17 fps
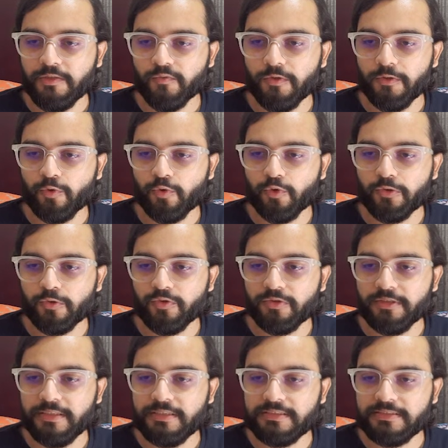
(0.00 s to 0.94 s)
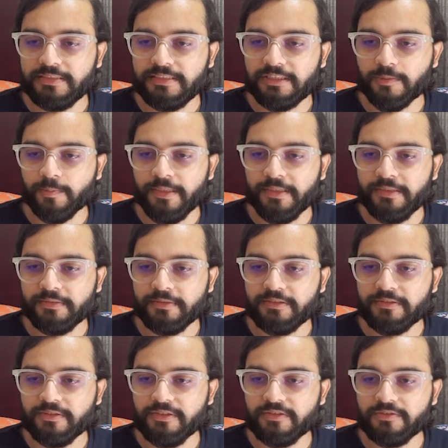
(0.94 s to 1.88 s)
will go to this statement.
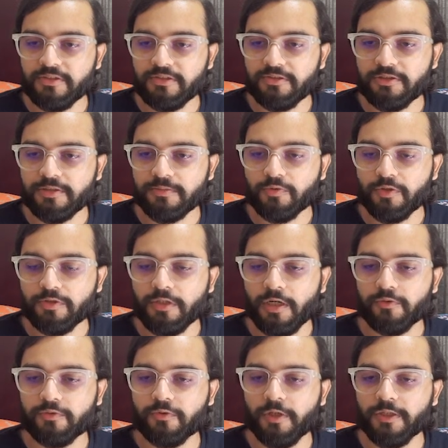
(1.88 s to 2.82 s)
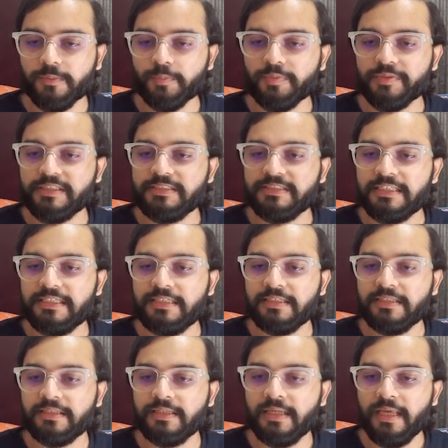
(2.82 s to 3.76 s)
This is
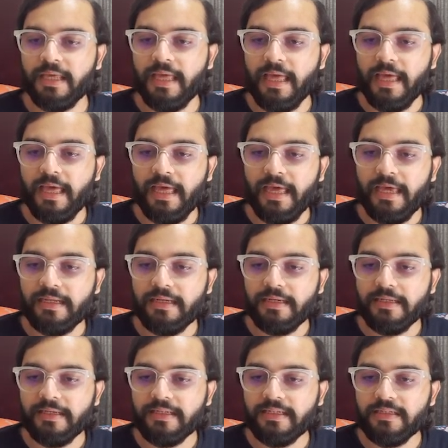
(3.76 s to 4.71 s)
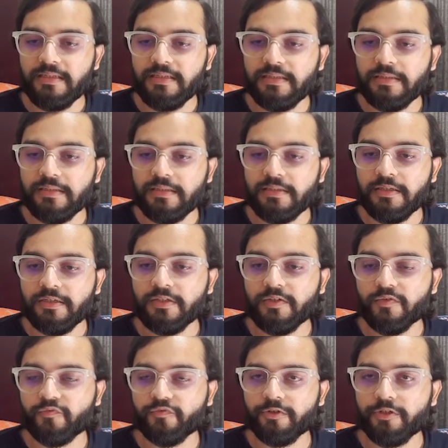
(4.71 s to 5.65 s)
system.out.println. ln
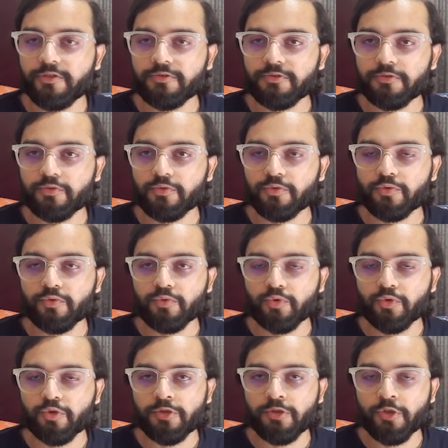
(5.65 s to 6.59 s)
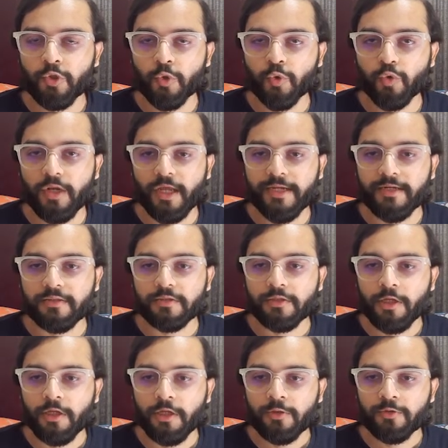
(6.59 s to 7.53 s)
refers to new line.
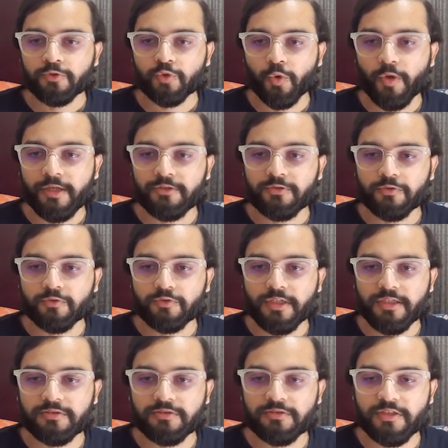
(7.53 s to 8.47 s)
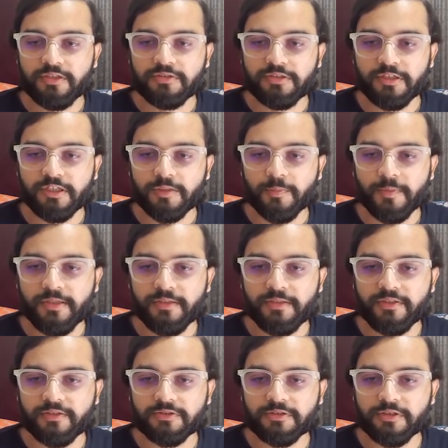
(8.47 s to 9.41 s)
So as soon as this statement
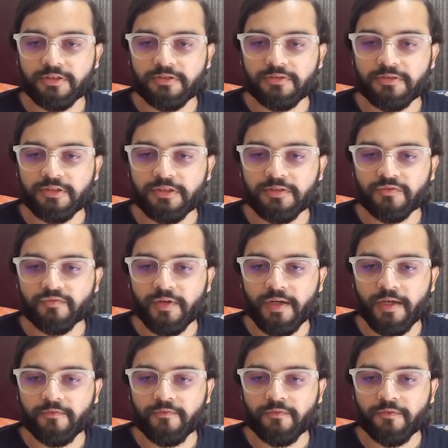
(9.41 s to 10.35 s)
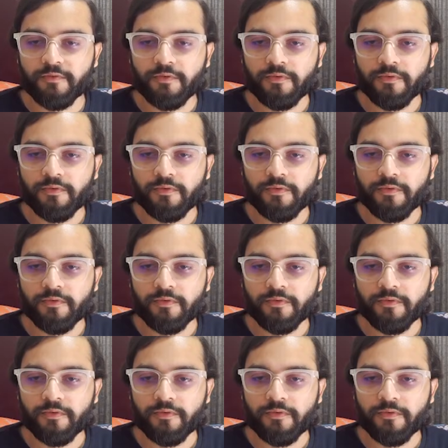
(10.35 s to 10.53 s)
is done, these 5